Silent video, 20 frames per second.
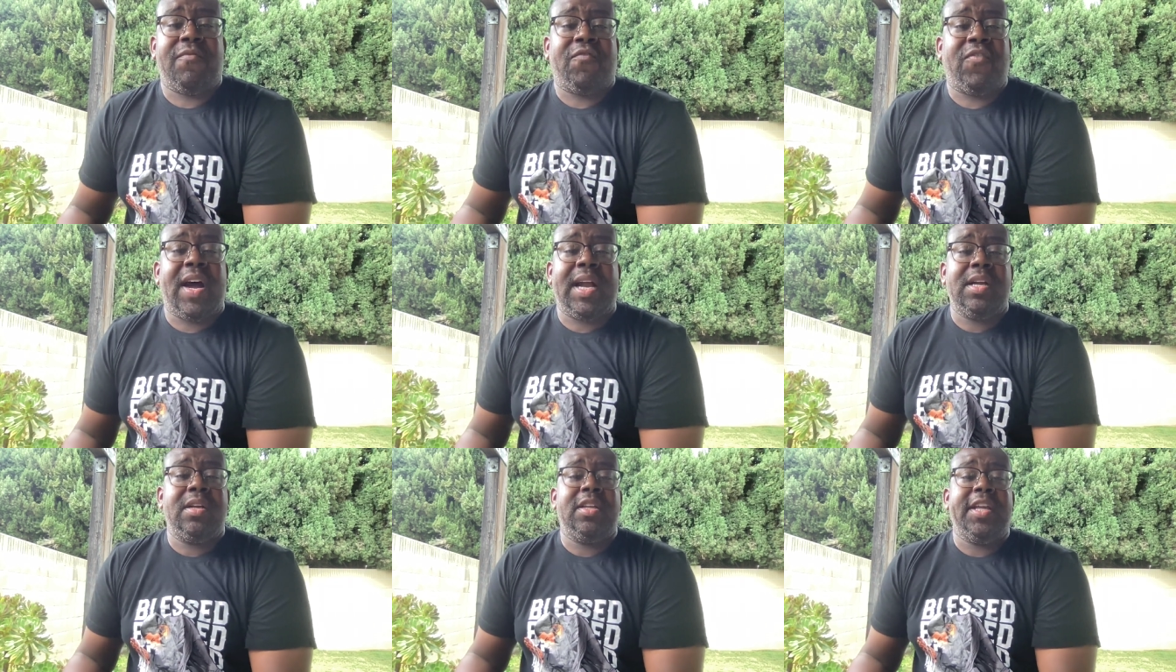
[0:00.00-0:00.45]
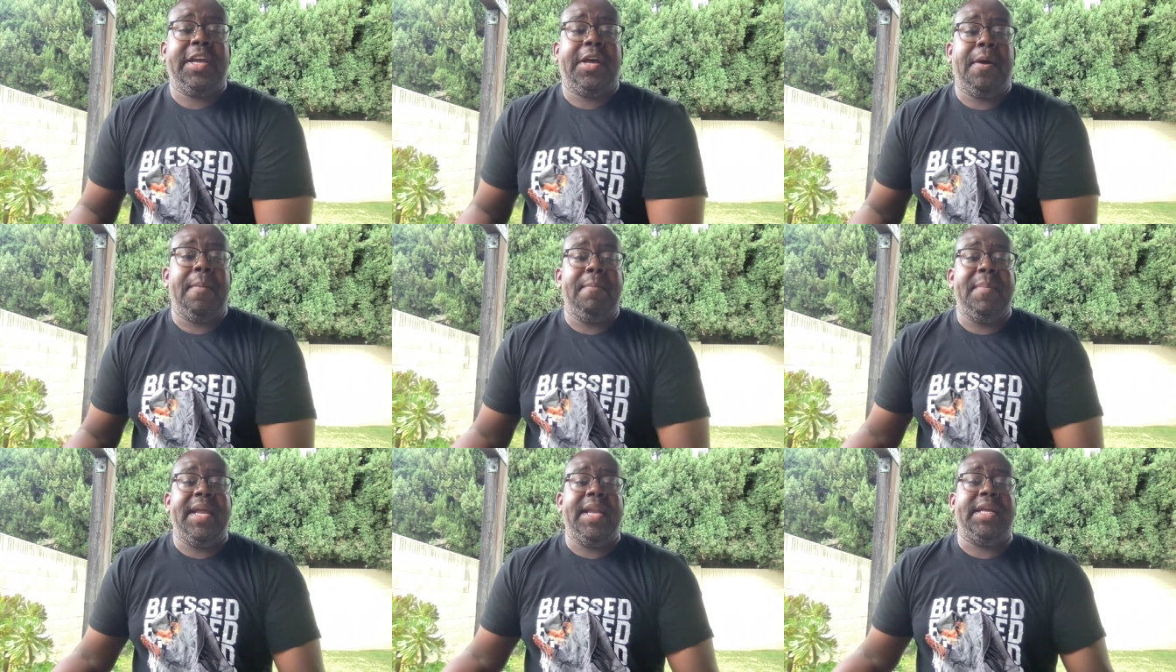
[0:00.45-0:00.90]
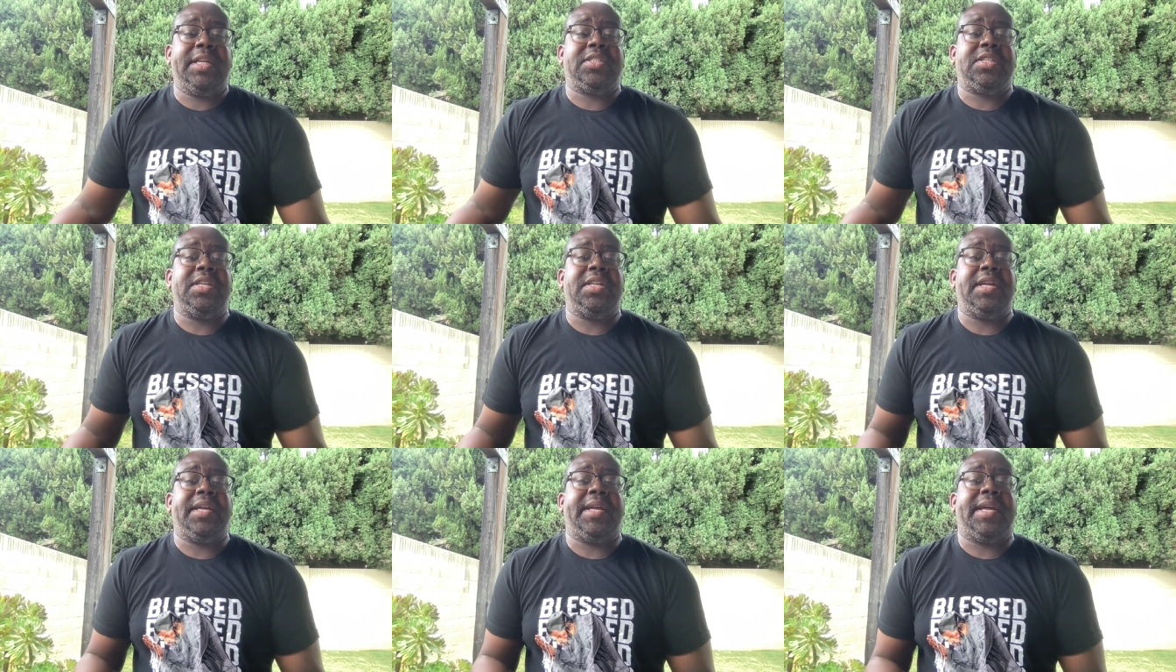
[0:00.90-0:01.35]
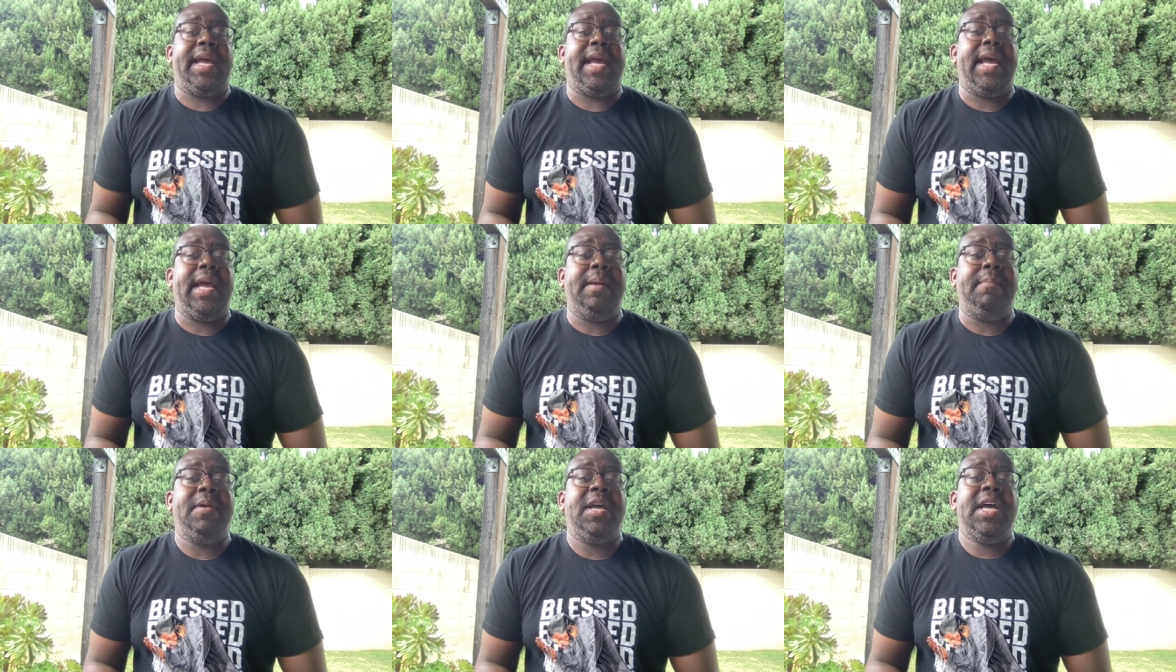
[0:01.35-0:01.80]
finally committed to the
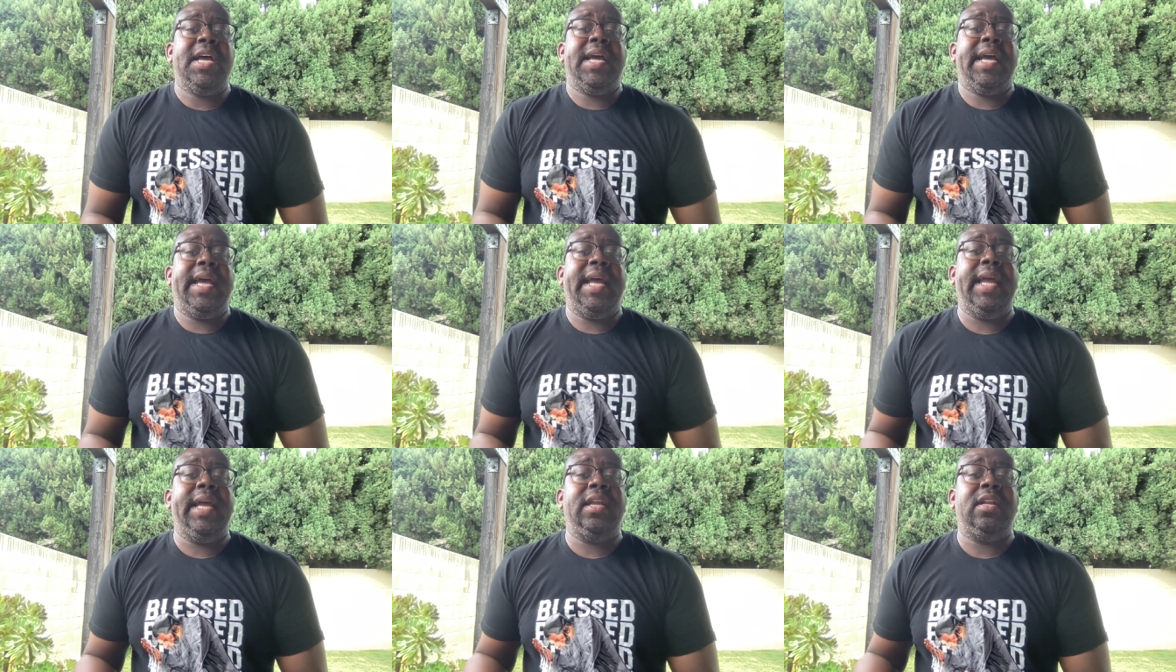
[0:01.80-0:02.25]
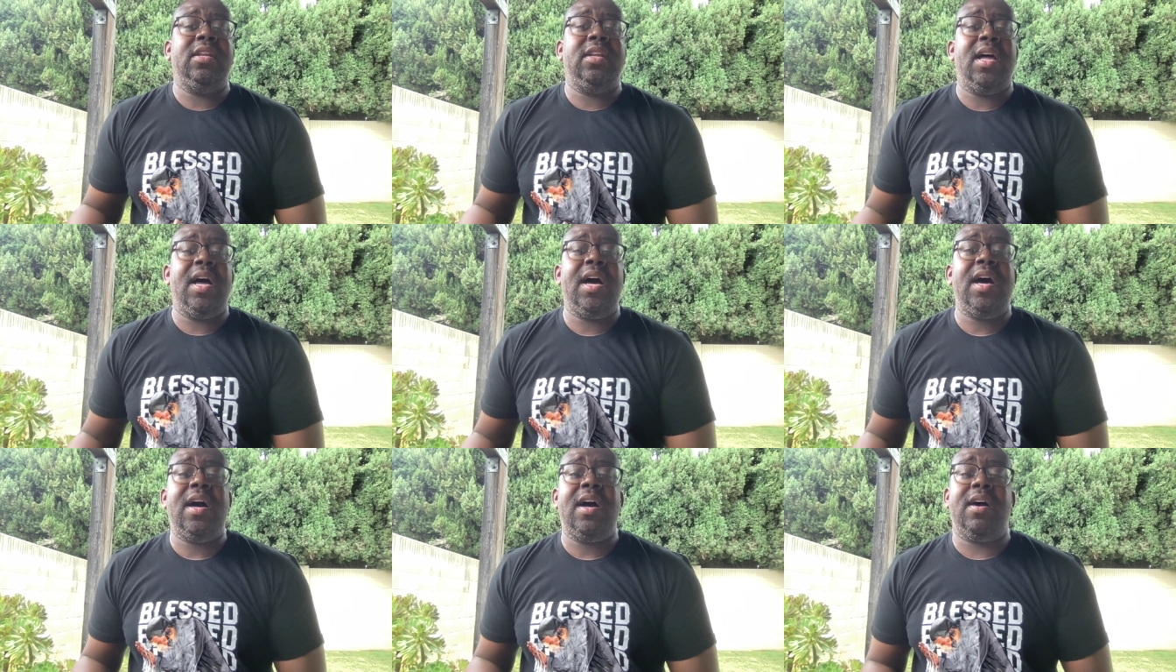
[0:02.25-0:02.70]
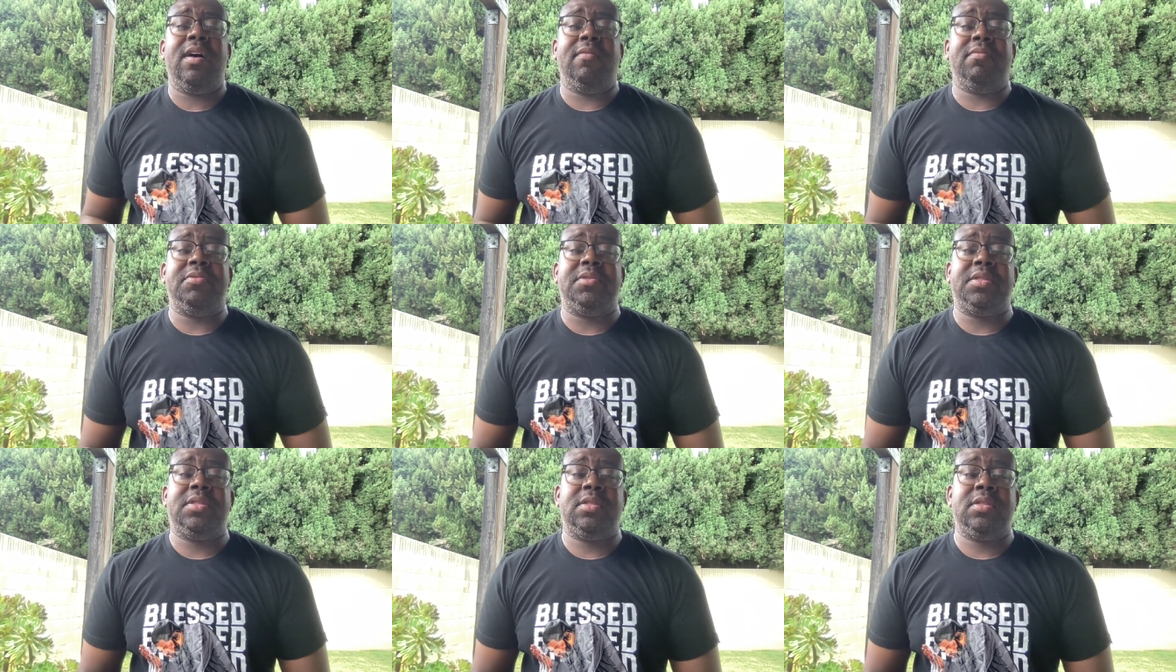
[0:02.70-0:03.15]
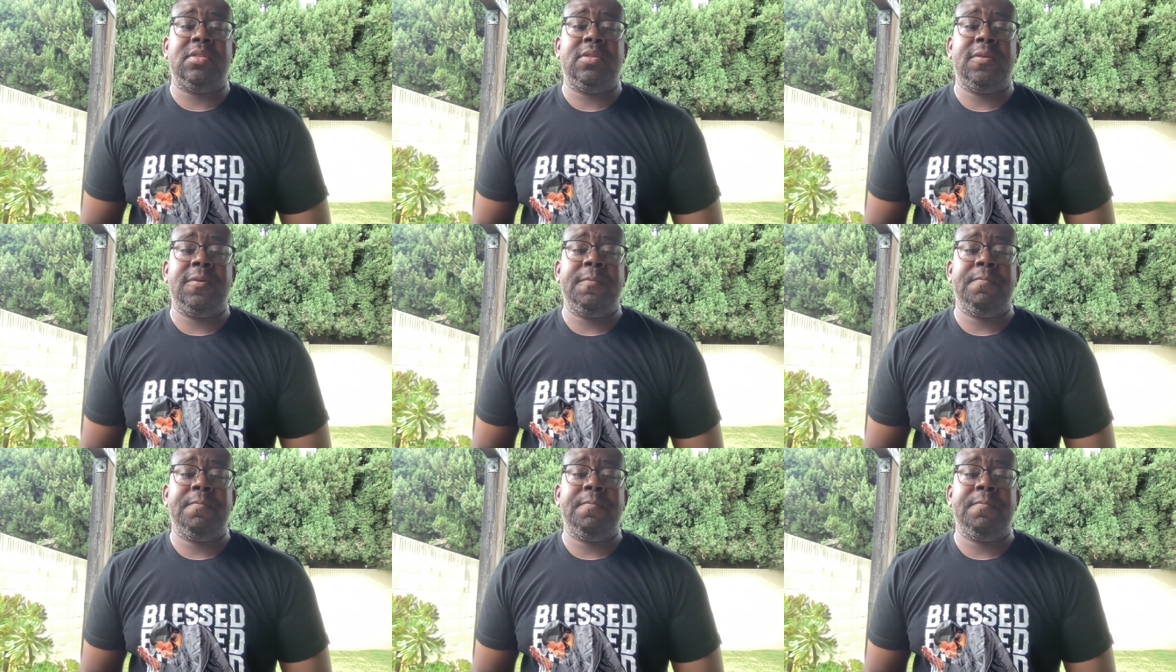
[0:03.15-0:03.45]
game he loves.